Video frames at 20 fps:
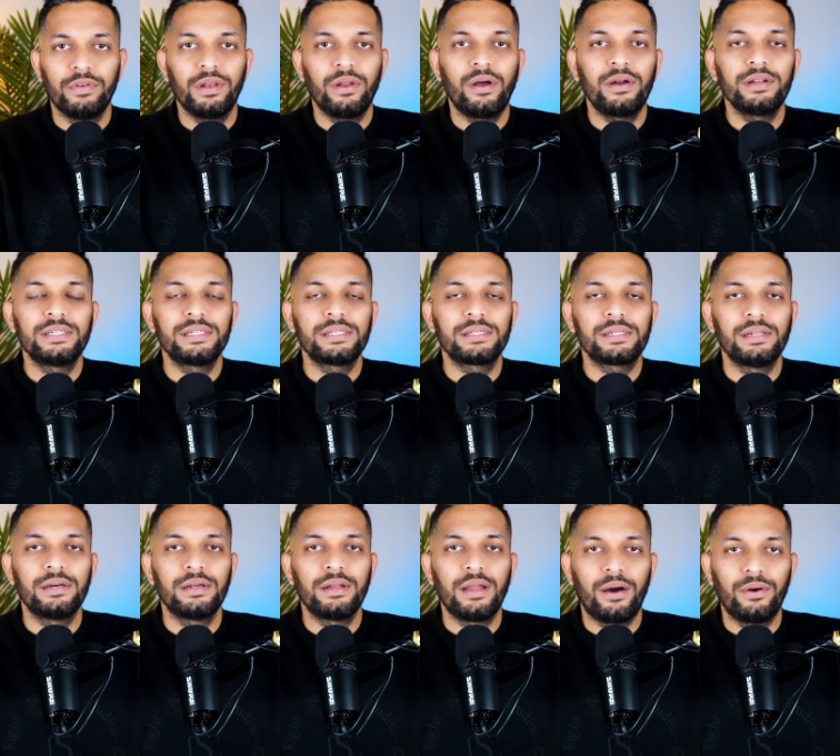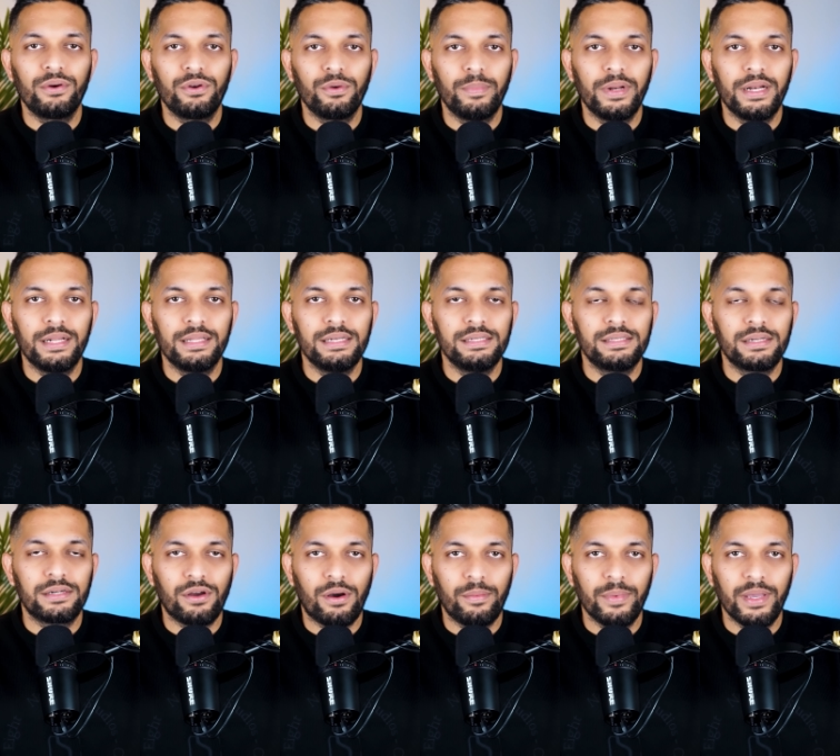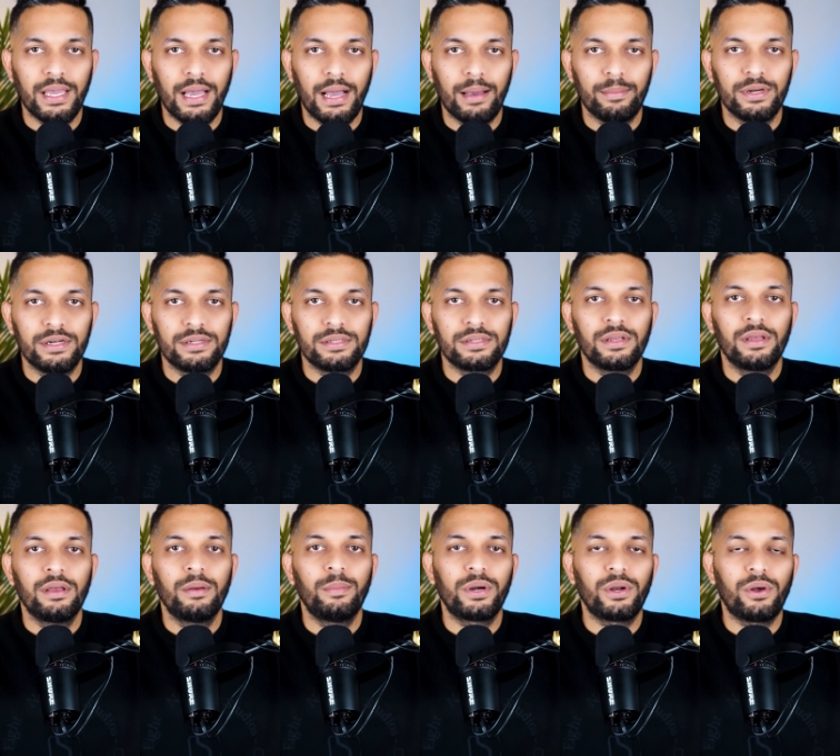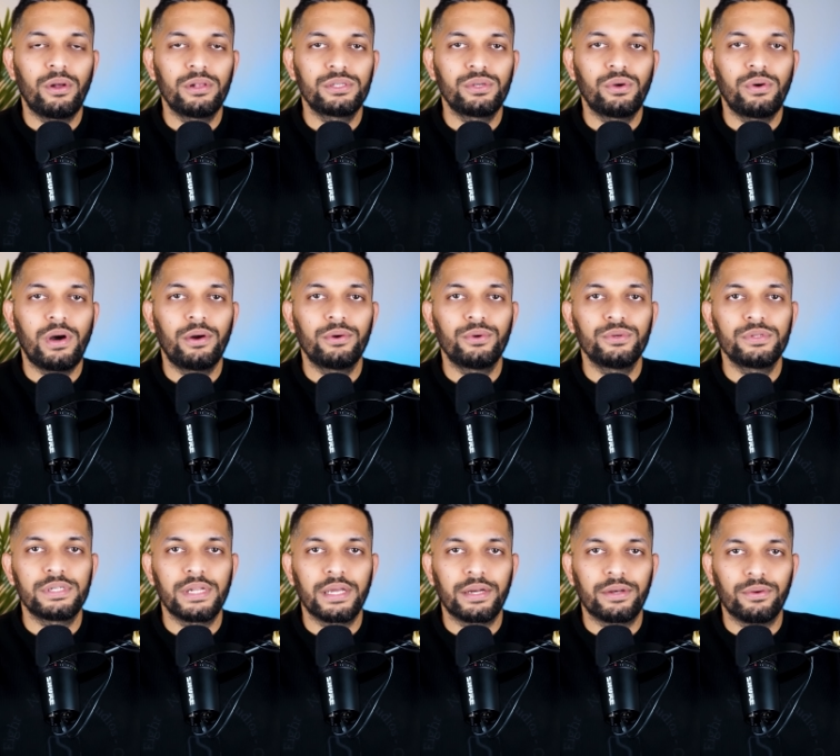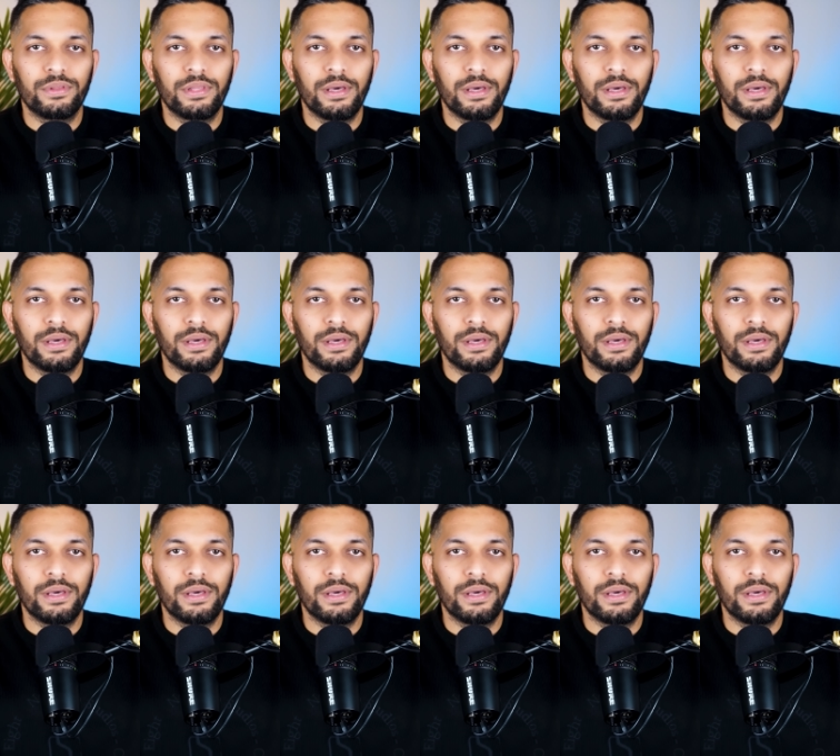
we'll not just learn how to build these atomic habits, but also how how to stick to